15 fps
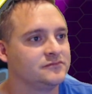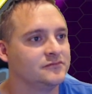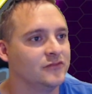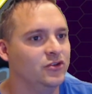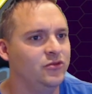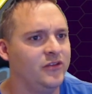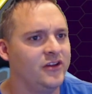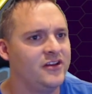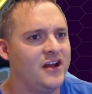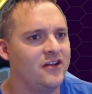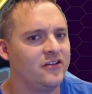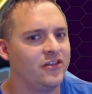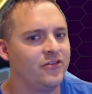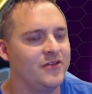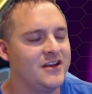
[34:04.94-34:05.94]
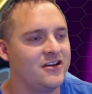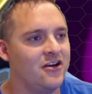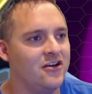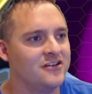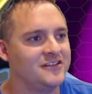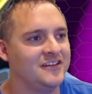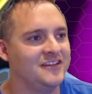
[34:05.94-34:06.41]
Ooh, they're down to 3
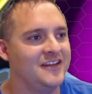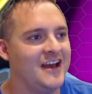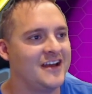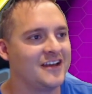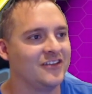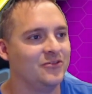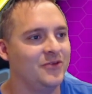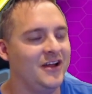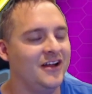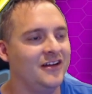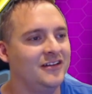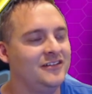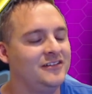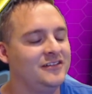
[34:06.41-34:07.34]
cards in deck as well.